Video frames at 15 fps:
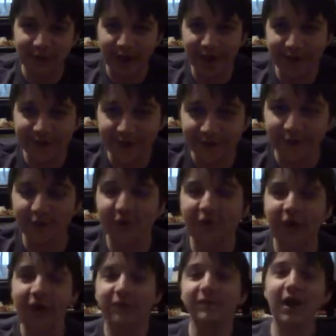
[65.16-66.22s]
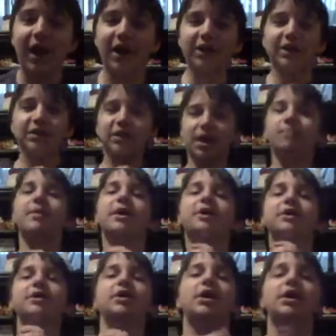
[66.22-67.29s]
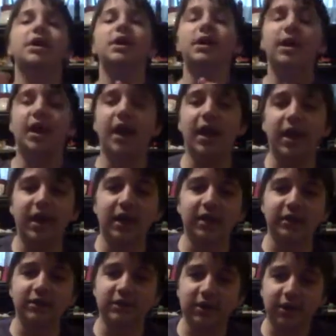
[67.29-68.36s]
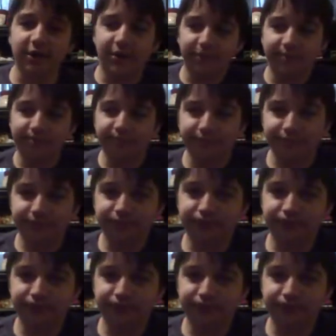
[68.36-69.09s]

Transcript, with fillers: bad at that version, I've gotten a lot better, and um,